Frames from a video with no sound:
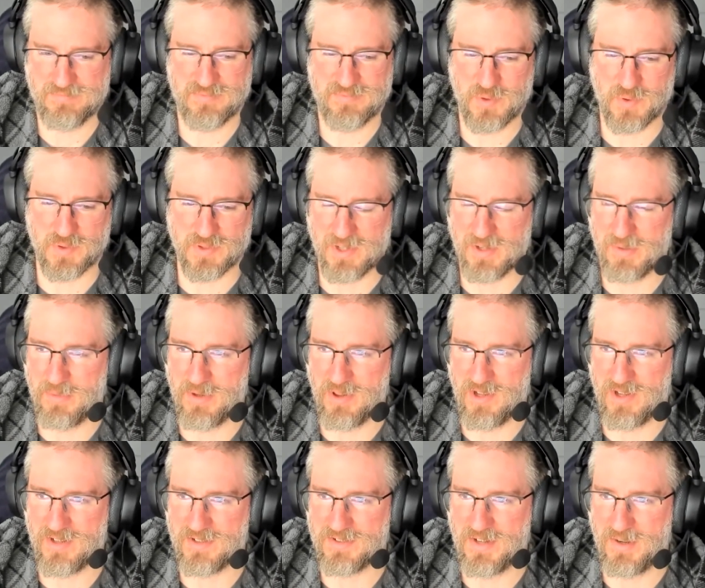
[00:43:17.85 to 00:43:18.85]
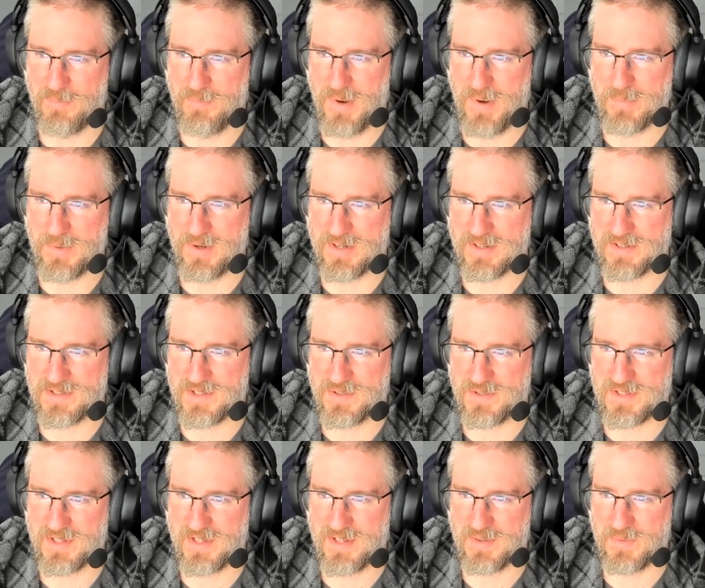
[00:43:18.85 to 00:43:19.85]
short-term or long-term memory
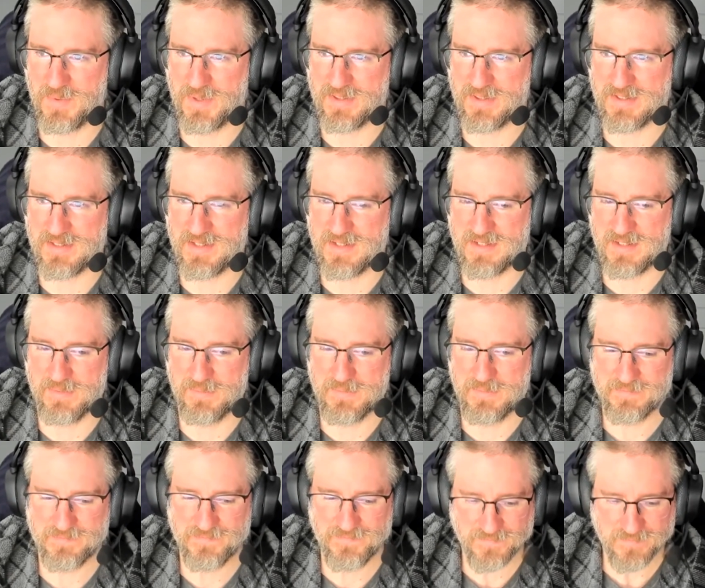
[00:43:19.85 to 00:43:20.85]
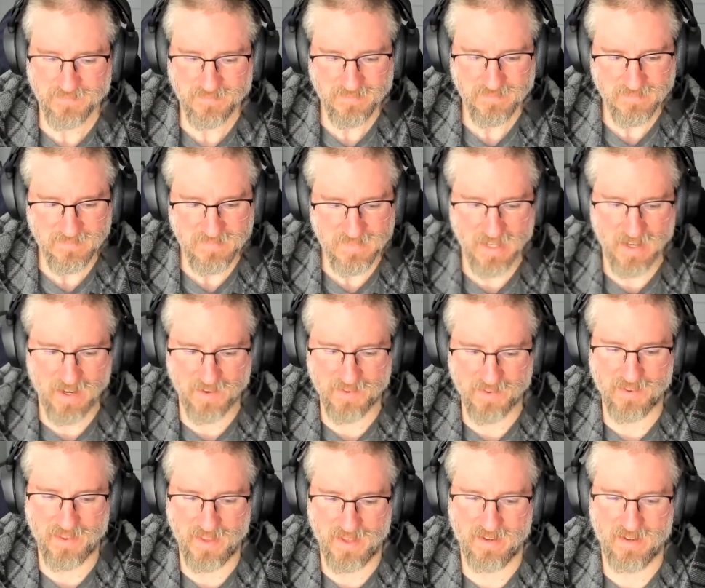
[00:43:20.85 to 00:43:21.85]
associated with the system
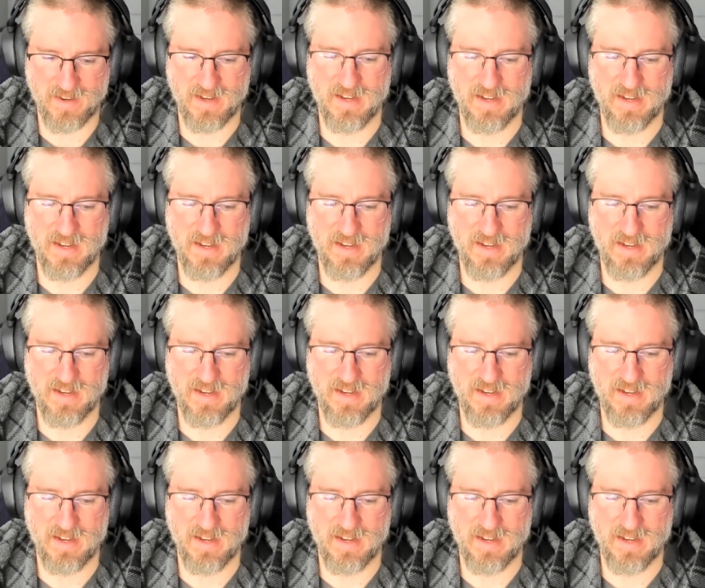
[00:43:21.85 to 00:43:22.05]
other than